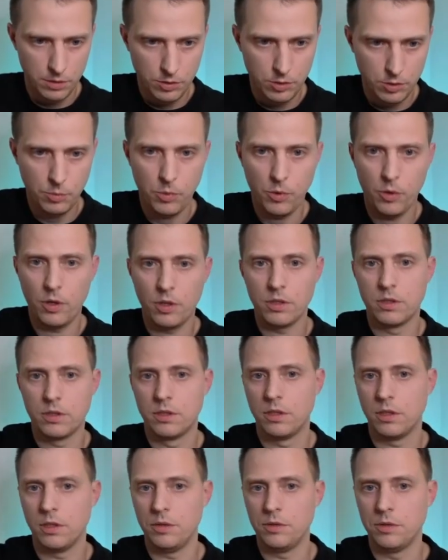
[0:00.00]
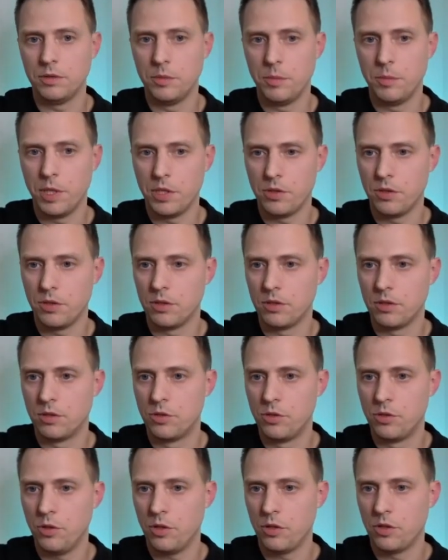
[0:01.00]
support. I already mentioned
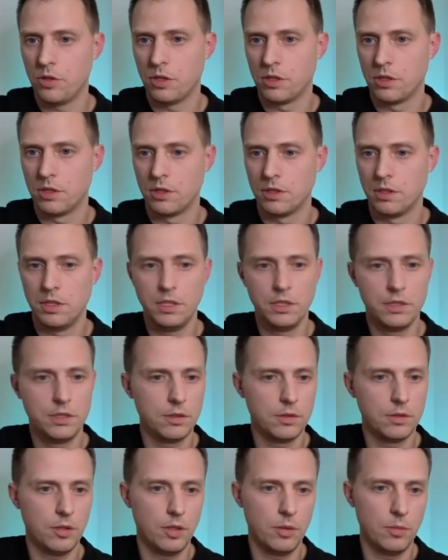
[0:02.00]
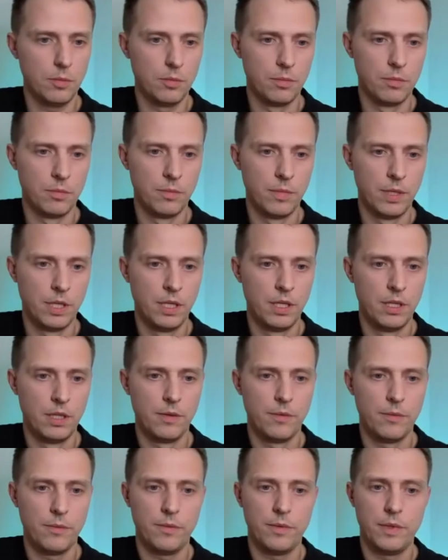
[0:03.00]
George's, Intercom.
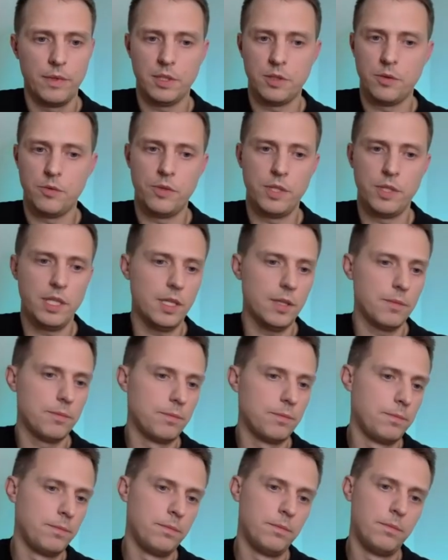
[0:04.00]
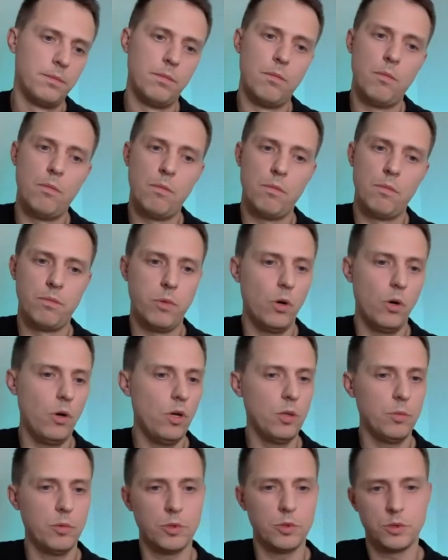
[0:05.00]
Yeah, so there are
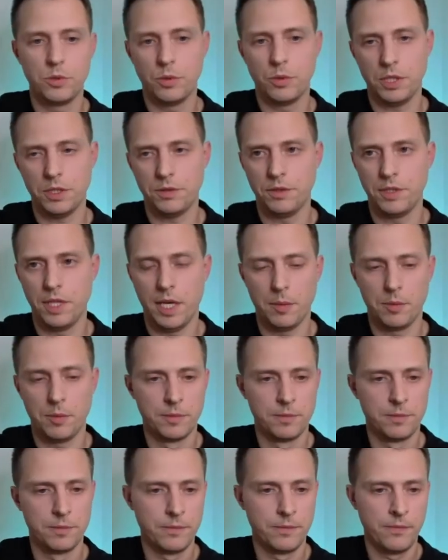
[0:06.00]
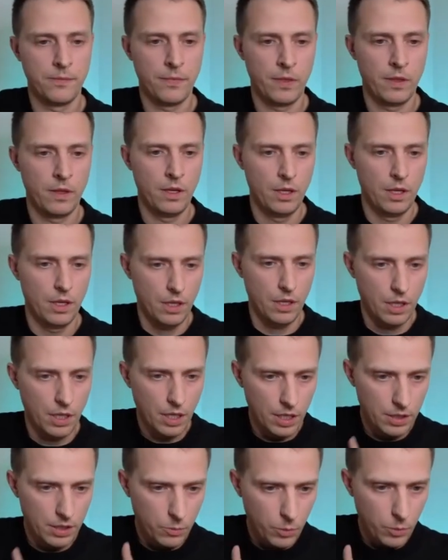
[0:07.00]
almost 200 apps.
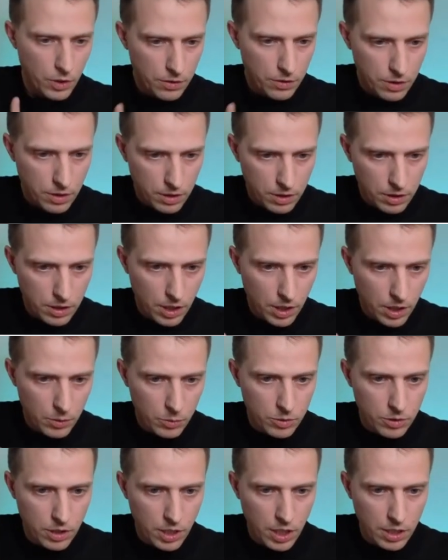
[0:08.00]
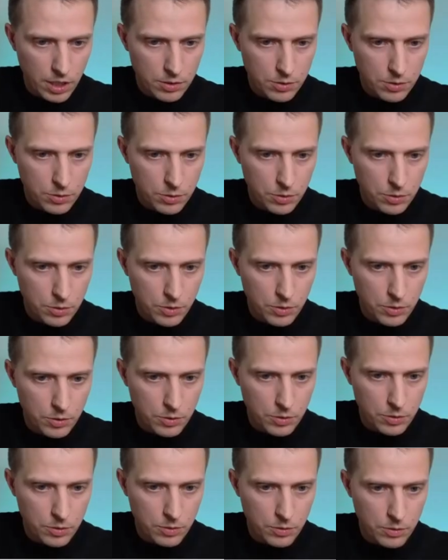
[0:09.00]
And one thing I would like
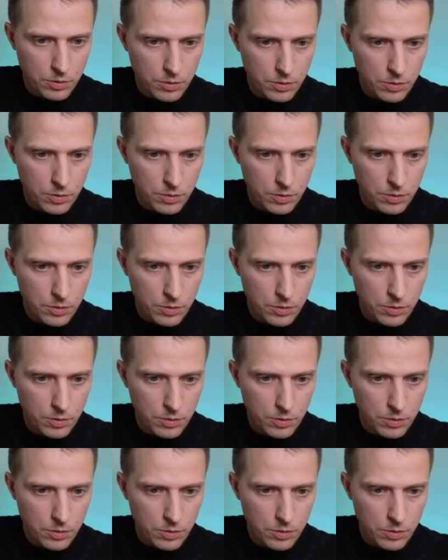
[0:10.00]
to